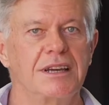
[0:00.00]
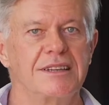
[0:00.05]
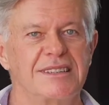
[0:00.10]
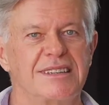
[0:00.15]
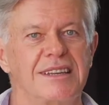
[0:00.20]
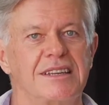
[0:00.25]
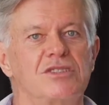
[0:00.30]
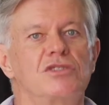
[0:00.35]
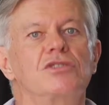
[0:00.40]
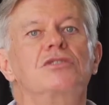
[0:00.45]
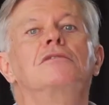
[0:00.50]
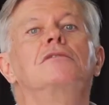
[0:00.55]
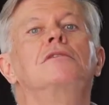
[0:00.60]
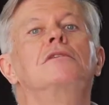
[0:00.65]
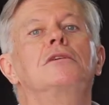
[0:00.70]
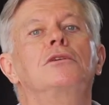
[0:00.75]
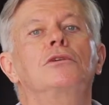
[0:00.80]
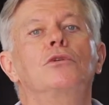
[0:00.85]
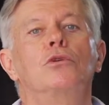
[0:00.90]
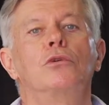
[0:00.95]
assess
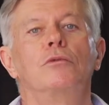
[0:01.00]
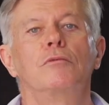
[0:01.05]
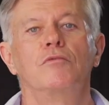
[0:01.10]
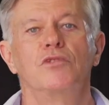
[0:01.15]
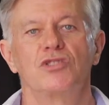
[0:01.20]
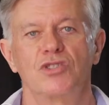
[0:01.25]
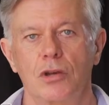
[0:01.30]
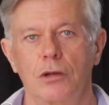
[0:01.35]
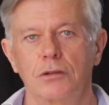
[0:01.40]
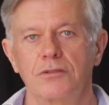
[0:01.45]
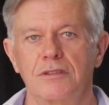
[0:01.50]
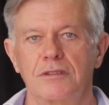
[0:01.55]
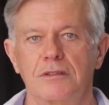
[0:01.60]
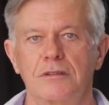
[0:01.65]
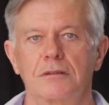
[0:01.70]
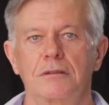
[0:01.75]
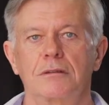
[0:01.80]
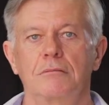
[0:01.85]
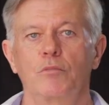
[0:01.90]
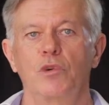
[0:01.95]
your
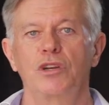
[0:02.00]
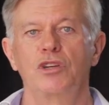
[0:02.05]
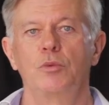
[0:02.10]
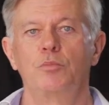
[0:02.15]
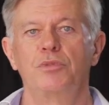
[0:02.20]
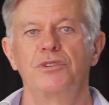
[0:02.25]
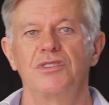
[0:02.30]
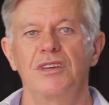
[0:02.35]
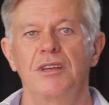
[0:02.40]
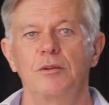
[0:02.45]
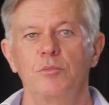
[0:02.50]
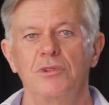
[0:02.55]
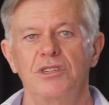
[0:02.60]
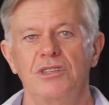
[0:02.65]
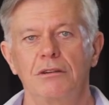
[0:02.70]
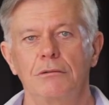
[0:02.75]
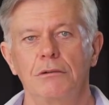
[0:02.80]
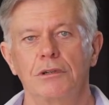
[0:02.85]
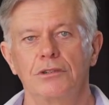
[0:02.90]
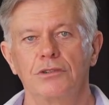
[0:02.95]
results when you present
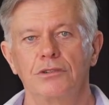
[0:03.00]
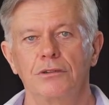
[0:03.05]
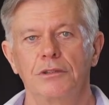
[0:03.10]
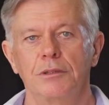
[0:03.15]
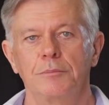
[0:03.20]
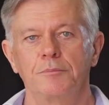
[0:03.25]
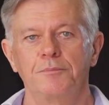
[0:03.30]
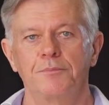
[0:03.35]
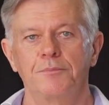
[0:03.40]
material to them.